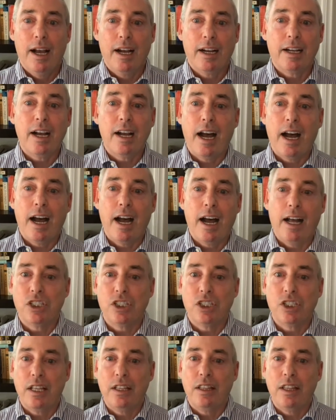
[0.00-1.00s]
Collins
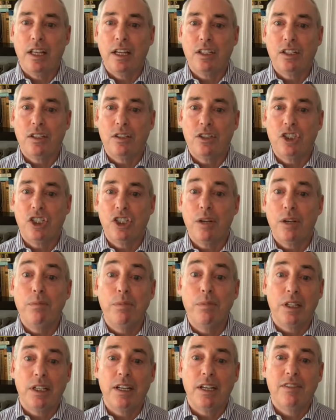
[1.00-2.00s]
said that she
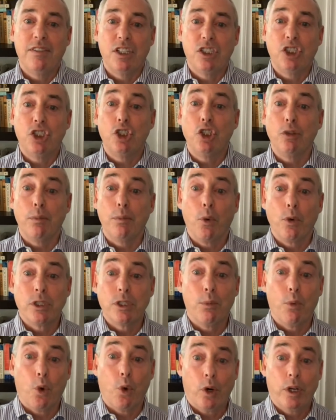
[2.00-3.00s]
believed that Schumer was
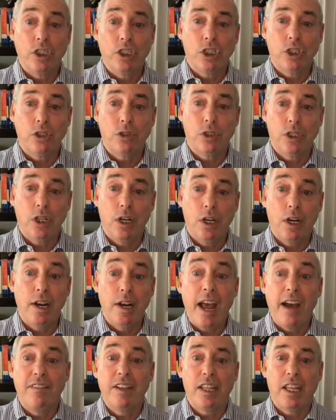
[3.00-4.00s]
more interested in
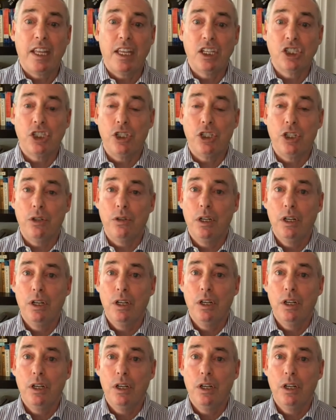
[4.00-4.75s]
having the issue